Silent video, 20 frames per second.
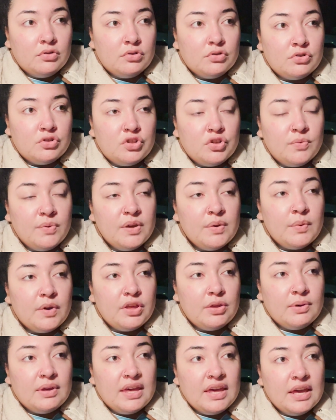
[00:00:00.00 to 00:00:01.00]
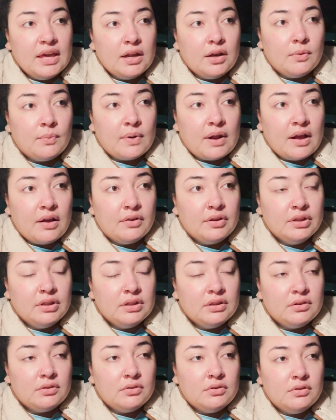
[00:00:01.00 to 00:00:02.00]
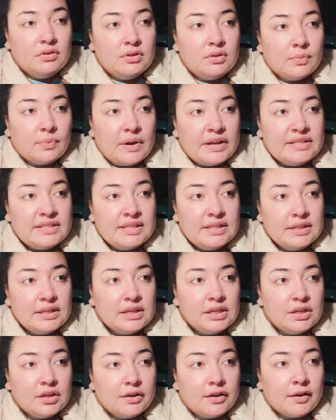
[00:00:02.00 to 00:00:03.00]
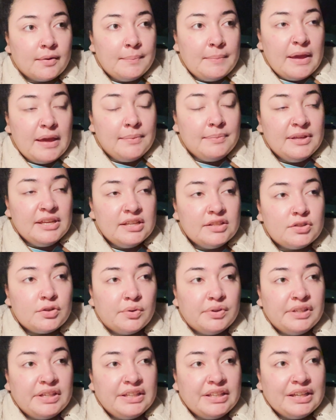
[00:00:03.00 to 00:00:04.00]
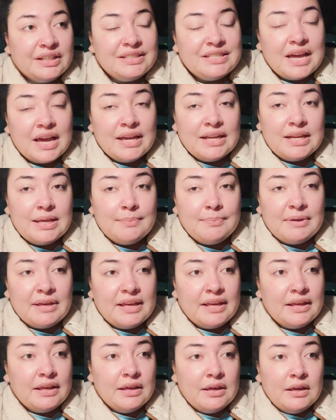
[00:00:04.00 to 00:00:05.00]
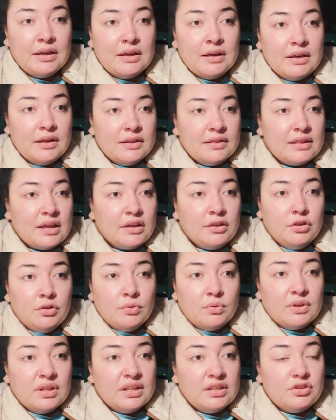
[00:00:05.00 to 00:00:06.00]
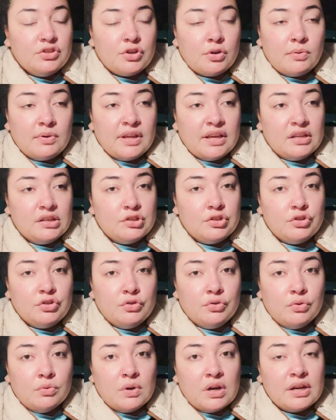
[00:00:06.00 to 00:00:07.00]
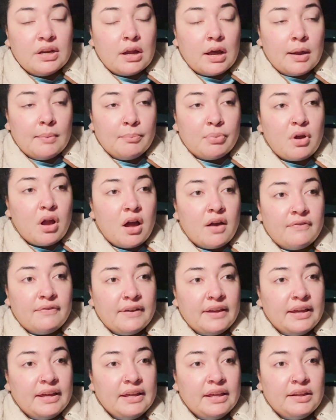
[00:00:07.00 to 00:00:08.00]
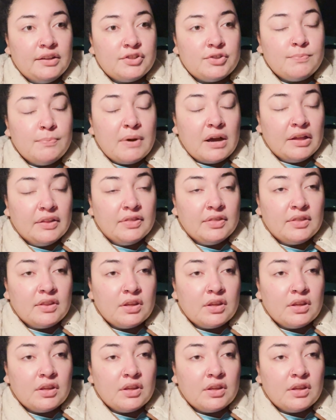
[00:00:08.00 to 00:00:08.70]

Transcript: doing what you can around the rest of the year, maybe it's only a tiny bit, that you can donate to a nonprofit each month.